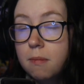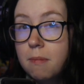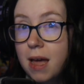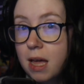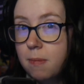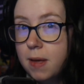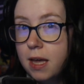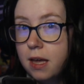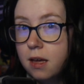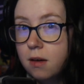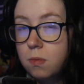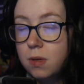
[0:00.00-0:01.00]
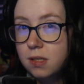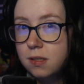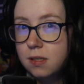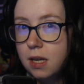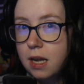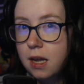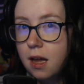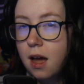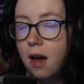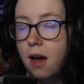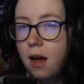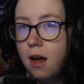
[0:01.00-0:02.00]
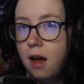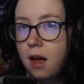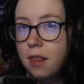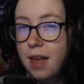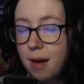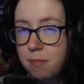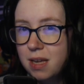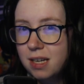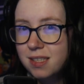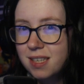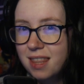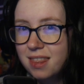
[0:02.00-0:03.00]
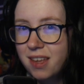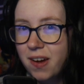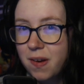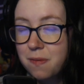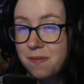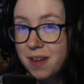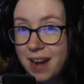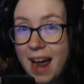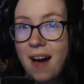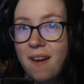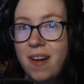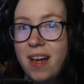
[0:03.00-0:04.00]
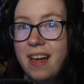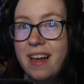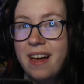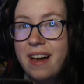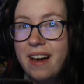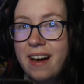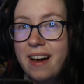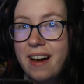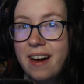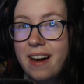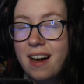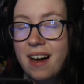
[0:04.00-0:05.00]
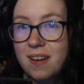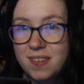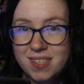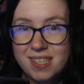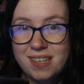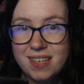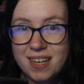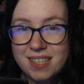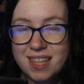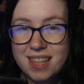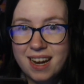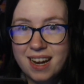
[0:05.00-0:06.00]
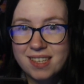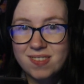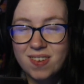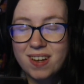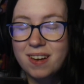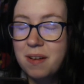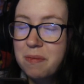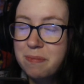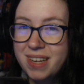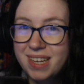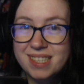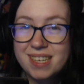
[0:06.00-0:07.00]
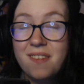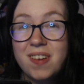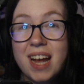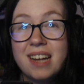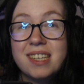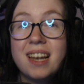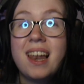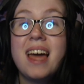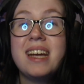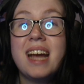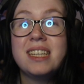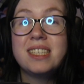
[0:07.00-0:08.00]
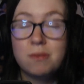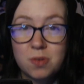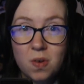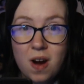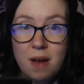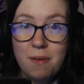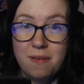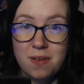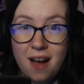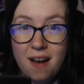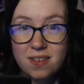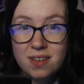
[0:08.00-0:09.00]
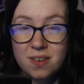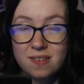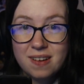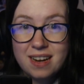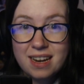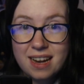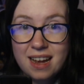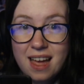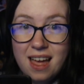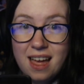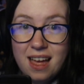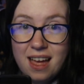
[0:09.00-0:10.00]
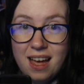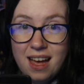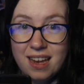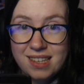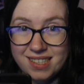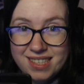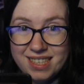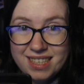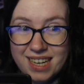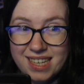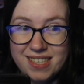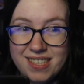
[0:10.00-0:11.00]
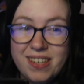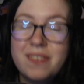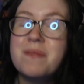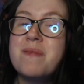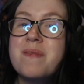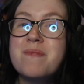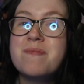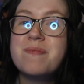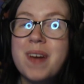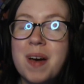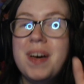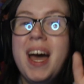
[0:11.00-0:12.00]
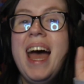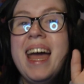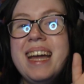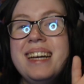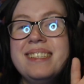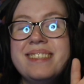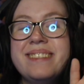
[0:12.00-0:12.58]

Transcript: Maybe. We'll see. That being said, though, for now, I will see you guys in the next one. Please don't forget to like and subscribe if you haven't already. And I'll see you guys soon. Bye bye.